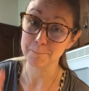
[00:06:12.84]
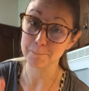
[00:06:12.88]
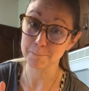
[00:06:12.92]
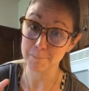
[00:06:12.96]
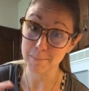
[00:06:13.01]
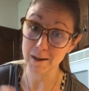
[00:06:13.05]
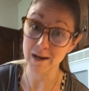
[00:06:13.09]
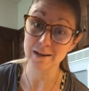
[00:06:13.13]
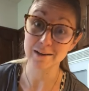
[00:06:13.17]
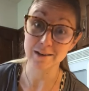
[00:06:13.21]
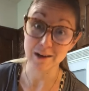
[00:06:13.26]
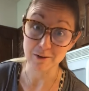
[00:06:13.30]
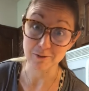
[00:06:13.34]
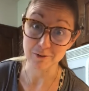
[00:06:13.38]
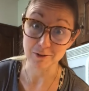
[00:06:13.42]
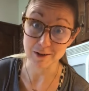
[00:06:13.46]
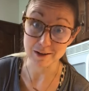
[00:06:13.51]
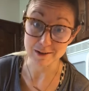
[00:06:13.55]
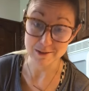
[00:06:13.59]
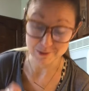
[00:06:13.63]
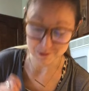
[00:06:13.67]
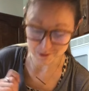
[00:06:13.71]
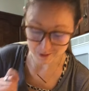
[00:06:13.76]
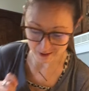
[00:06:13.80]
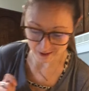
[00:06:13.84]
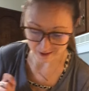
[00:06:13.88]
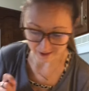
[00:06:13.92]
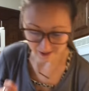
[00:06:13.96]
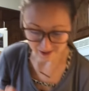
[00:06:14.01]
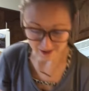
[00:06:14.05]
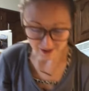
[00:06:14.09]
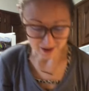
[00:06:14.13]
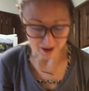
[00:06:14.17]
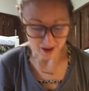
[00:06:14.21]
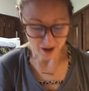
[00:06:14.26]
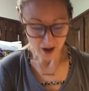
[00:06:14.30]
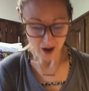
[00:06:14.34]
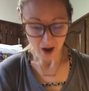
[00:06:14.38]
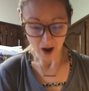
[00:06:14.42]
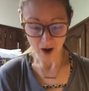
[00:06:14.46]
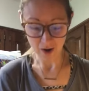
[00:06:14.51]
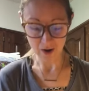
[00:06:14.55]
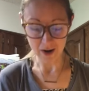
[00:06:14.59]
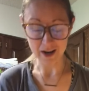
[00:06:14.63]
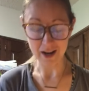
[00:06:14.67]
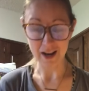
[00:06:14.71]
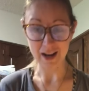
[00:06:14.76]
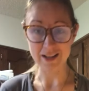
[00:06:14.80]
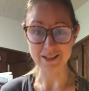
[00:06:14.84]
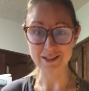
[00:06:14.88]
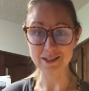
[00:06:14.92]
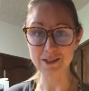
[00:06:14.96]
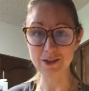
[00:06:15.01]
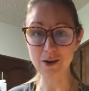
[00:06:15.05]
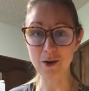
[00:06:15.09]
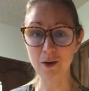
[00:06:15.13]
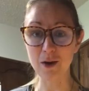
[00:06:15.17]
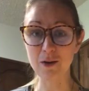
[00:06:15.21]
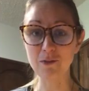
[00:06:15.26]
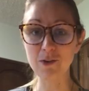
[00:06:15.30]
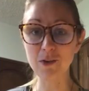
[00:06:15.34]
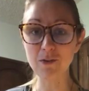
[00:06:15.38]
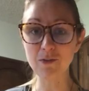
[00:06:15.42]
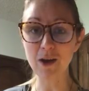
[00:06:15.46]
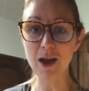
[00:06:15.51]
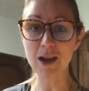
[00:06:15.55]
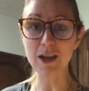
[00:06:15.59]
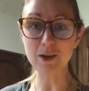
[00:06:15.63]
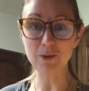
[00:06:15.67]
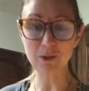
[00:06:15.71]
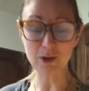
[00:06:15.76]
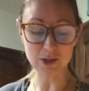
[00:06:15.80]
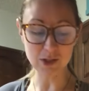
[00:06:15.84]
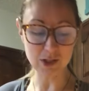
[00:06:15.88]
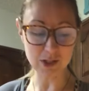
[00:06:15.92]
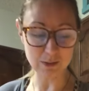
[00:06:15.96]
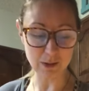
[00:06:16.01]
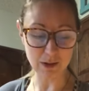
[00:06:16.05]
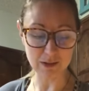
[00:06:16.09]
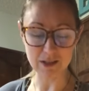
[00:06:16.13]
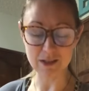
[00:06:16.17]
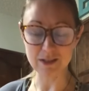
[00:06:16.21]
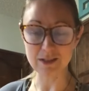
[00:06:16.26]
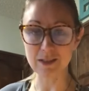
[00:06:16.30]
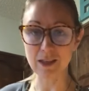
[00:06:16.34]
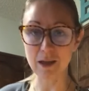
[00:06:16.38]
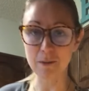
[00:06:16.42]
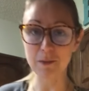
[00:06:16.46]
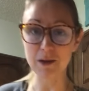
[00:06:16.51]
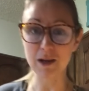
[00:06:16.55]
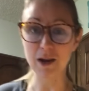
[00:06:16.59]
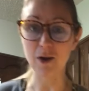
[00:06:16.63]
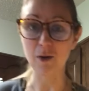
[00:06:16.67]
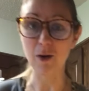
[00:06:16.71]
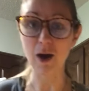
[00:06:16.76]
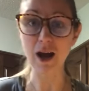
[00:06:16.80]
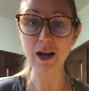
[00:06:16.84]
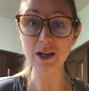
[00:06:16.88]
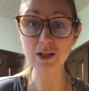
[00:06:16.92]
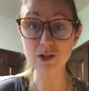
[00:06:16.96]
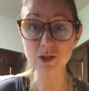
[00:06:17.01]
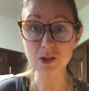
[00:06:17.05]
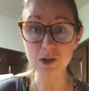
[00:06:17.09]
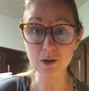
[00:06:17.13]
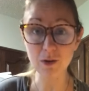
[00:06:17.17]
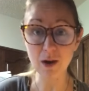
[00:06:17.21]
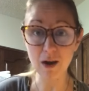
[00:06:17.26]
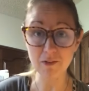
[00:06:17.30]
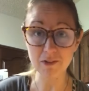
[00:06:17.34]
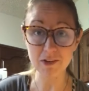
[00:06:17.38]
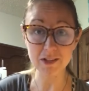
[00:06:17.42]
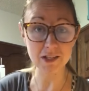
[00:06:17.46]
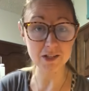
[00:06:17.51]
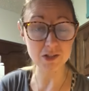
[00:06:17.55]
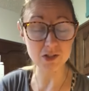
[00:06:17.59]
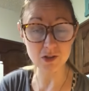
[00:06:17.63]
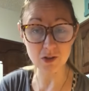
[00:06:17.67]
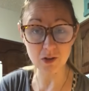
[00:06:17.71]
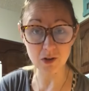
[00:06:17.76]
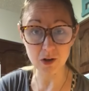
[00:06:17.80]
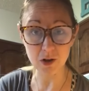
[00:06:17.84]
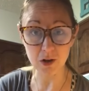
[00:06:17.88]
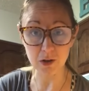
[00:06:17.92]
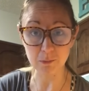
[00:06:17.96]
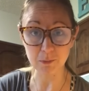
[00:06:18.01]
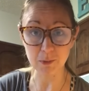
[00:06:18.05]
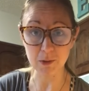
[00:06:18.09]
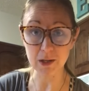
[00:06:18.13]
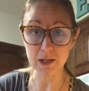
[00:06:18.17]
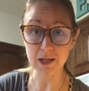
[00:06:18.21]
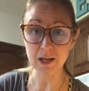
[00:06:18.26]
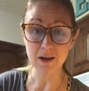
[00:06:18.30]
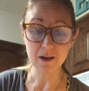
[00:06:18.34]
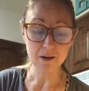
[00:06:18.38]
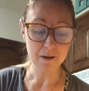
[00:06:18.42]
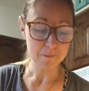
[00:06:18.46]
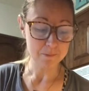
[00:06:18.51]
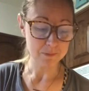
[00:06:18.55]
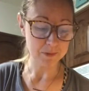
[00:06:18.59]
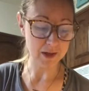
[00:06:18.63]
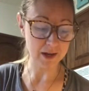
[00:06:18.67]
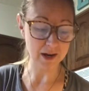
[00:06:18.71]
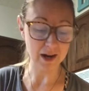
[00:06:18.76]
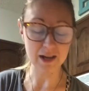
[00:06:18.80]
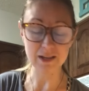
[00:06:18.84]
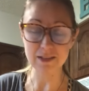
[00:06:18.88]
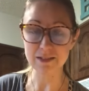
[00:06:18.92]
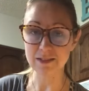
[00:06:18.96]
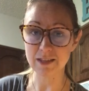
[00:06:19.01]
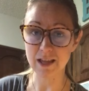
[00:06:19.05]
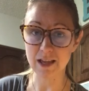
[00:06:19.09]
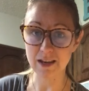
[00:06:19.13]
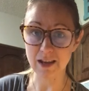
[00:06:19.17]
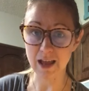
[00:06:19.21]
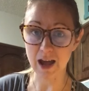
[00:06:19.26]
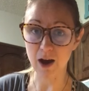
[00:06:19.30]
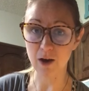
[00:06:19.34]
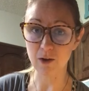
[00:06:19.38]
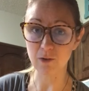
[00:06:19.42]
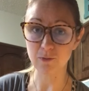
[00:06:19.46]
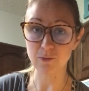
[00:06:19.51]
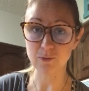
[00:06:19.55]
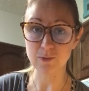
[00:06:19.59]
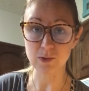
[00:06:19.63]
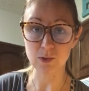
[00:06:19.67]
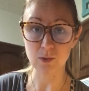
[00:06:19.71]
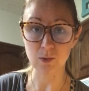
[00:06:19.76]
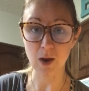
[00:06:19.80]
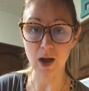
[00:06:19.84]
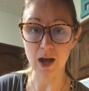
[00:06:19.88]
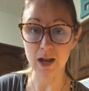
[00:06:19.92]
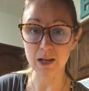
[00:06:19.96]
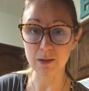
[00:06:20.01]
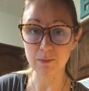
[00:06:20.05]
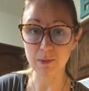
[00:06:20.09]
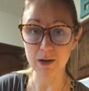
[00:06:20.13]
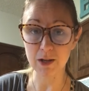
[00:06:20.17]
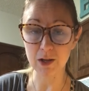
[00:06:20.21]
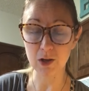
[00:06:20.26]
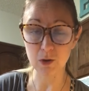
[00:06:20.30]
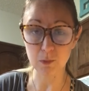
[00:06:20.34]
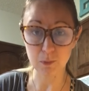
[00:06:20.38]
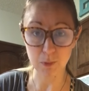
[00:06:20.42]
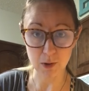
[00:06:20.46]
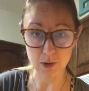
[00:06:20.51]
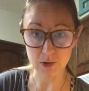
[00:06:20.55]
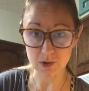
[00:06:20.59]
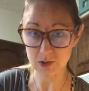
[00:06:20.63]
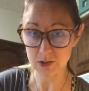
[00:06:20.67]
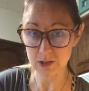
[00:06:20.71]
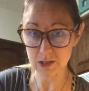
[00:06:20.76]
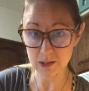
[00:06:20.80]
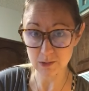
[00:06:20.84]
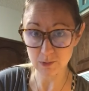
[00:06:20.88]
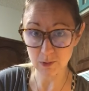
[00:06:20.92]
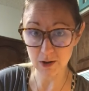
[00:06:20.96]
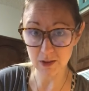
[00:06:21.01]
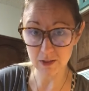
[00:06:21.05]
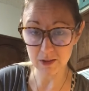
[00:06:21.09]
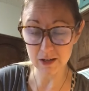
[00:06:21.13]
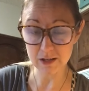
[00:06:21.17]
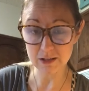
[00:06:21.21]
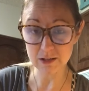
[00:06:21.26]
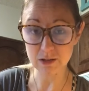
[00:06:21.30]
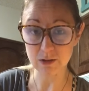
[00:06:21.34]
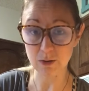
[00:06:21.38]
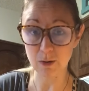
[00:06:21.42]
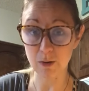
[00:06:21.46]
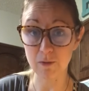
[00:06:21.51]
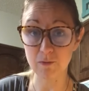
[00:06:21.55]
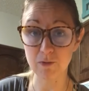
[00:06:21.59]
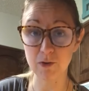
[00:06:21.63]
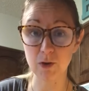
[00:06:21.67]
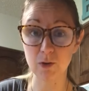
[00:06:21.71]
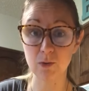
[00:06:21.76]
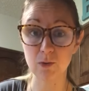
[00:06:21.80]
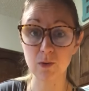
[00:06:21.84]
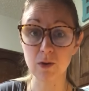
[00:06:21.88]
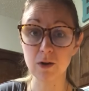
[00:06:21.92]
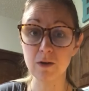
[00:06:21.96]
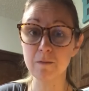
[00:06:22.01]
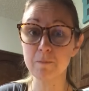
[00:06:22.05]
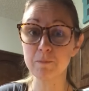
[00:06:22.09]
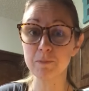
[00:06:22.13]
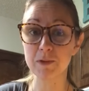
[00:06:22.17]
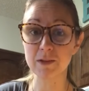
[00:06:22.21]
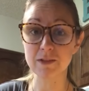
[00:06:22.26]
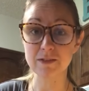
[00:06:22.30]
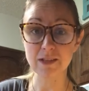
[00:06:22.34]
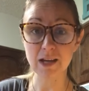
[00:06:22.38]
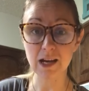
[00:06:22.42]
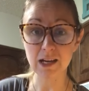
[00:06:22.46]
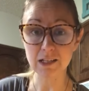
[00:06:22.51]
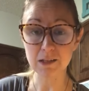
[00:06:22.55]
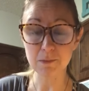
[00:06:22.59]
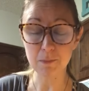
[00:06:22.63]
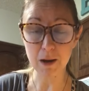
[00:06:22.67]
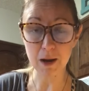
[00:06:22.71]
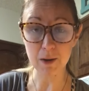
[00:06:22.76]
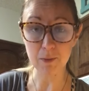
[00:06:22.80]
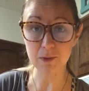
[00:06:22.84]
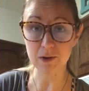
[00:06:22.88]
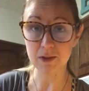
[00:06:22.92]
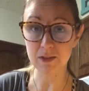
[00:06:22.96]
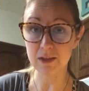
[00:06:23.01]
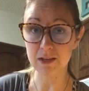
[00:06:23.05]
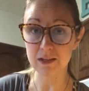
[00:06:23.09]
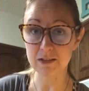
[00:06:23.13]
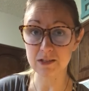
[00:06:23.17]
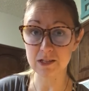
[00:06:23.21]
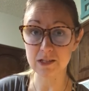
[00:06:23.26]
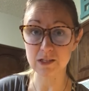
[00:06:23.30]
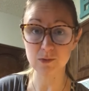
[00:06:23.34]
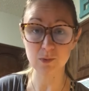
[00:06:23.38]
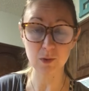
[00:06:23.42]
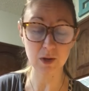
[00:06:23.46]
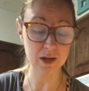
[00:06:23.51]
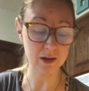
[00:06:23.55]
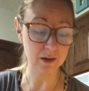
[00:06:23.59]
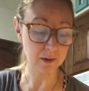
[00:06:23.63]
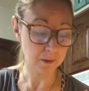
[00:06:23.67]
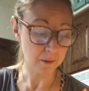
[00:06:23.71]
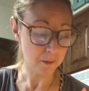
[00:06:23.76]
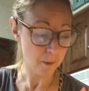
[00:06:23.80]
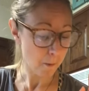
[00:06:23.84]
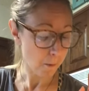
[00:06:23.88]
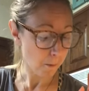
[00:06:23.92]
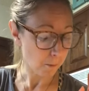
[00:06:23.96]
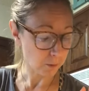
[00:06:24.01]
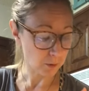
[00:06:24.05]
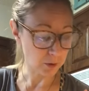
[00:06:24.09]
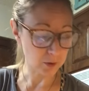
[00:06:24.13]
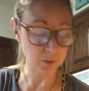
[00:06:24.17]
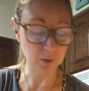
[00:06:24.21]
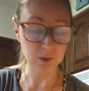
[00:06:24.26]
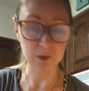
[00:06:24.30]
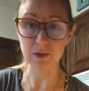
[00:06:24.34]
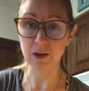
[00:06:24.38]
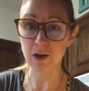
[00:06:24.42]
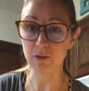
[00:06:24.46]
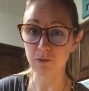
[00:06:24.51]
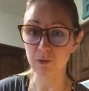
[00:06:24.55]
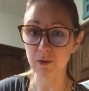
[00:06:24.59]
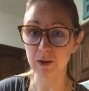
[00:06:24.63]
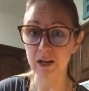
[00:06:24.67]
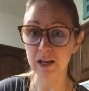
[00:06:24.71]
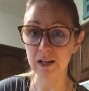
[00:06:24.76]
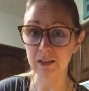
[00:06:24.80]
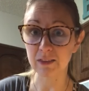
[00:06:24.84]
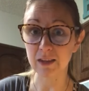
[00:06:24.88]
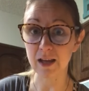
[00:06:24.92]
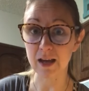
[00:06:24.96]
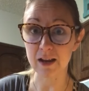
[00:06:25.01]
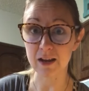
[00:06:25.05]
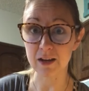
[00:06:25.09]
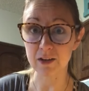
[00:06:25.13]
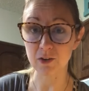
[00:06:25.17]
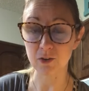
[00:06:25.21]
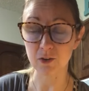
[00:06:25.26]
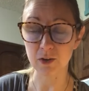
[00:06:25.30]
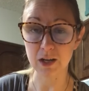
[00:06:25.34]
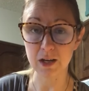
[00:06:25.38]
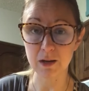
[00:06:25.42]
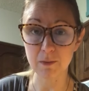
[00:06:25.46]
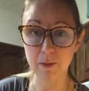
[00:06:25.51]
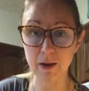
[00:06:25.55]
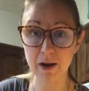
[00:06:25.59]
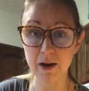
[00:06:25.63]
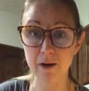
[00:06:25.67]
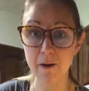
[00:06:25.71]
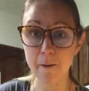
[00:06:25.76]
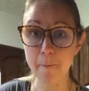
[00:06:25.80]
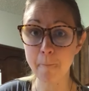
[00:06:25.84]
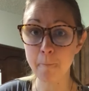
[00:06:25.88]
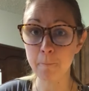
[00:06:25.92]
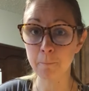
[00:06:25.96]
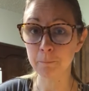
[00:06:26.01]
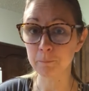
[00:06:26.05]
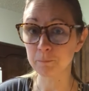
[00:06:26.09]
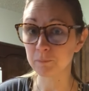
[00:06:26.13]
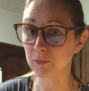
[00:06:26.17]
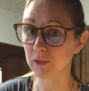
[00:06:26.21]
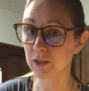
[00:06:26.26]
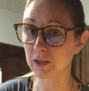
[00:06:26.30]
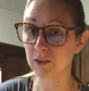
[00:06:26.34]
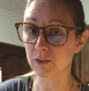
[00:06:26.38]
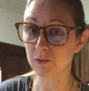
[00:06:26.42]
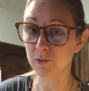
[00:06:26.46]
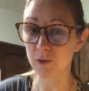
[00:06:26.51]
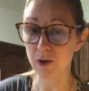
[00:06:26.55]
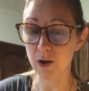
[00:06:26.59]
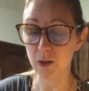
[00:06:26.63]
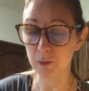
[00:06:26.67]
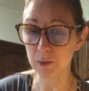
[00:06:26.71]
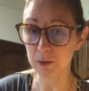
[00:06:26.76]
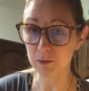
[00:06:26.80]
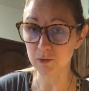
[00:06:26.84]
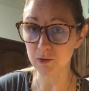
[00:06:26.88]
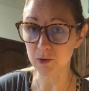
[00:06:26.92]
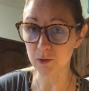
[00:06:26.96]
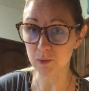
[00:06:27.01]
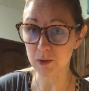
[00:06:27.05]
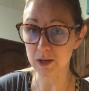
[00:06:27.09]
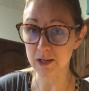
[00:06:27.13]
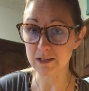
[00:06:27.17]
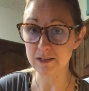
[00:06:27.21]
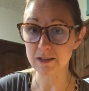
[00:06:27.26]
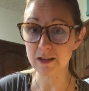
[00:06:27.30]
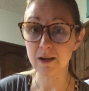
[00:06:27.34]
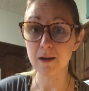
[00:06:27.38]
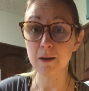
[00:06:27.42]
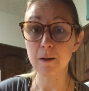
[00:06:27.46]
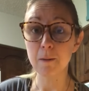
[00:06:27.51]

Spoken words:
Mine definitely doesn't work. All right, guys. So if you have any questions about this, let me know. I do have a digital cookbook that I send out to anybody who purchases one of these. So if you decide to buy one of these this week, you will definitely get that in your email in the following few weeks.